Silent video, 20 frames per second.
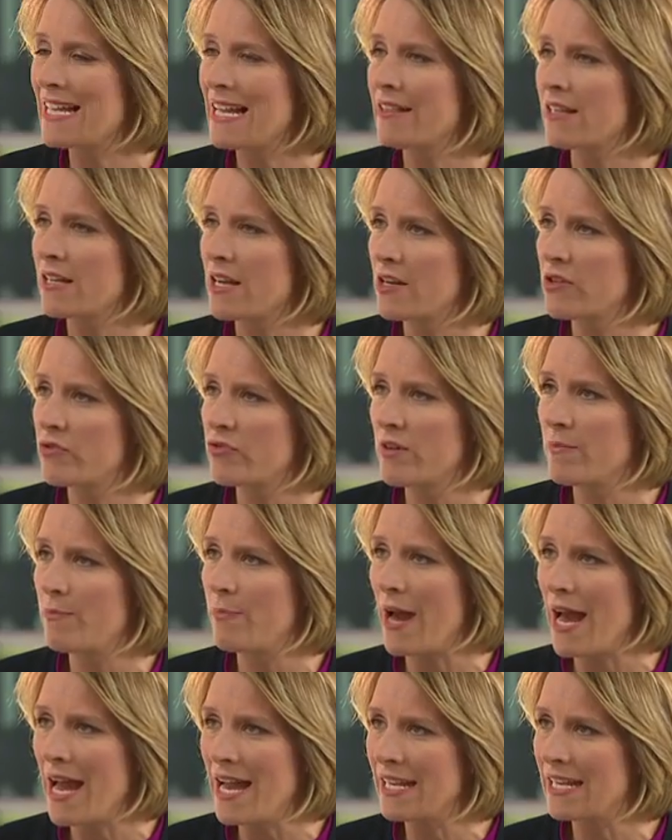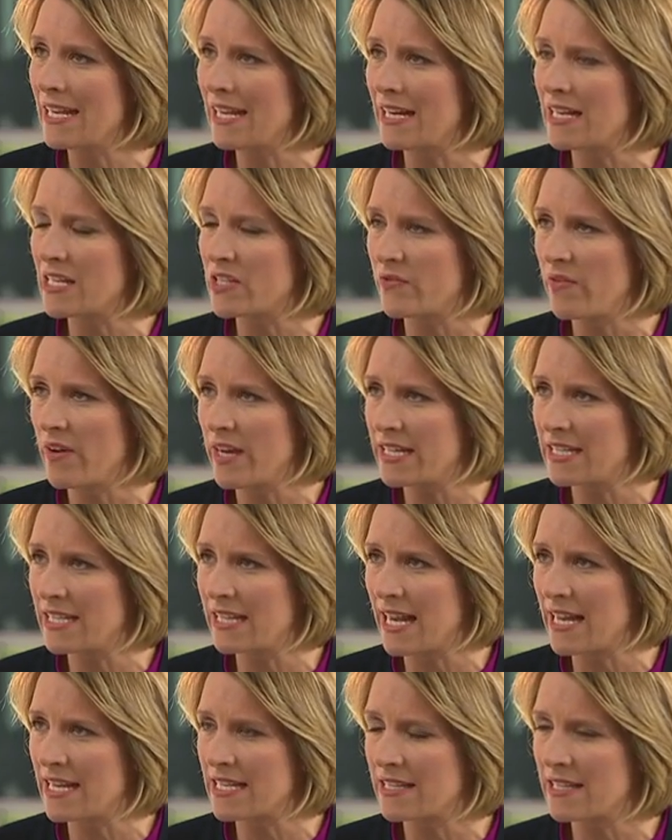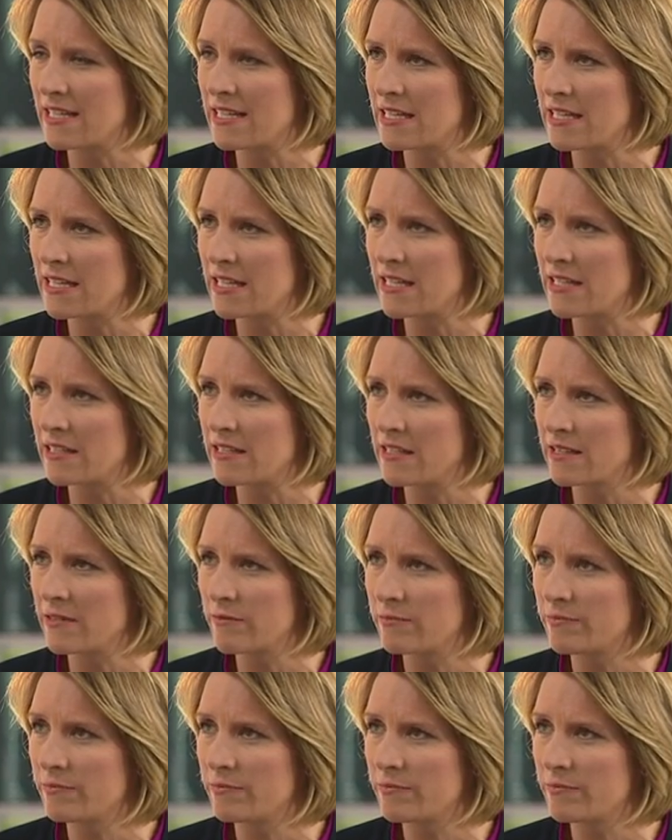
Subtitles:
set the country back in its fight against the disease.